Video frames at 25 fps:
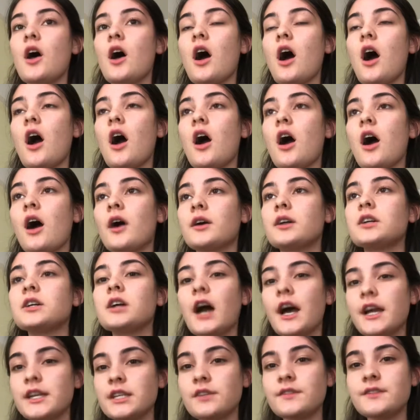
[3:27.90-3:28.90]
are
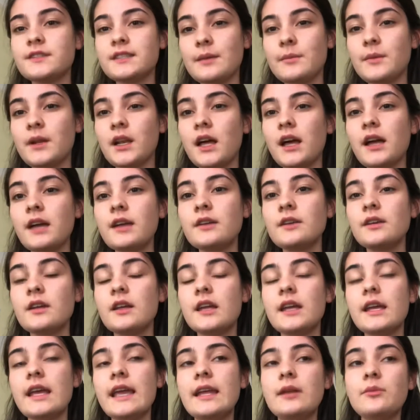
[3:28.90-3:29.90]
kind of similar
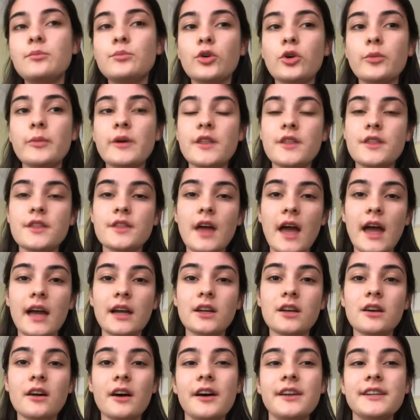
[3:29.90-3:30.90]
in Bournemouth and
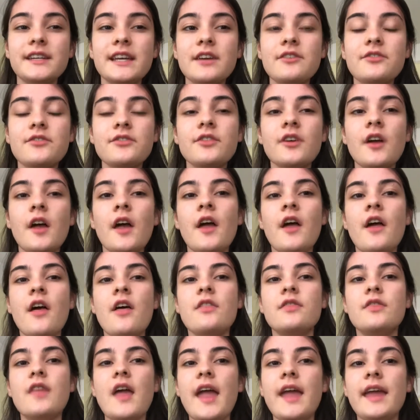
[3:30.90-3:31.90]
Cardiff.
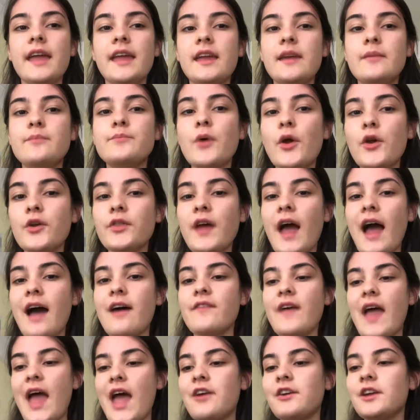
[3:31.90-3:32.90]
They both
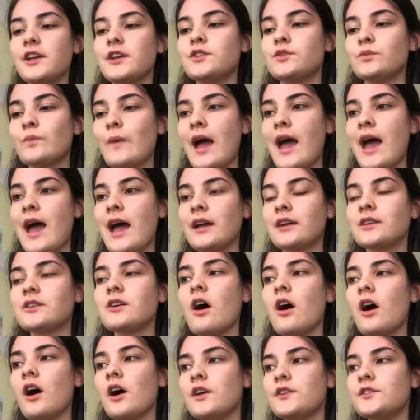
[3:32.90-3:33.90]
have areas where
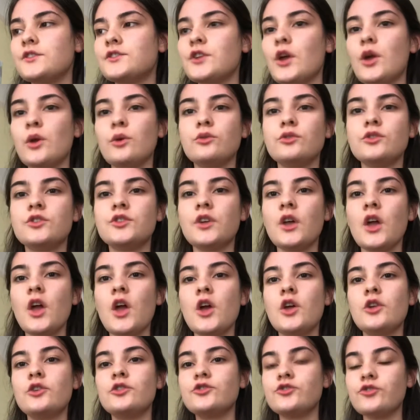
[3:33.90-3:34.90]
cars don't
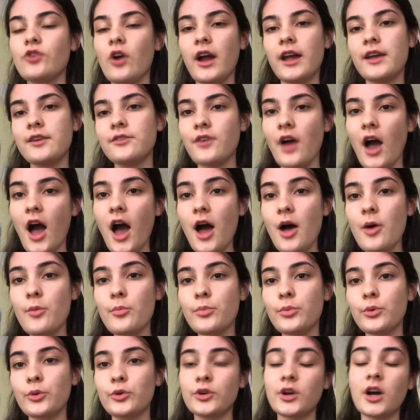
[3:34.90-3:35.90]
drive
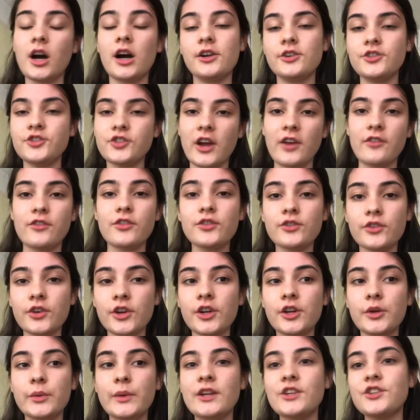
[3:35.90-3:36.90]
up or can't drive
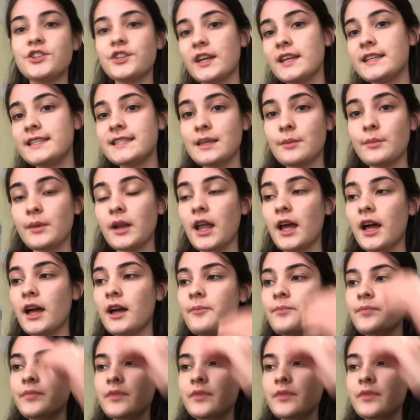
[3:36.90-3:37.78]
through, which is similar.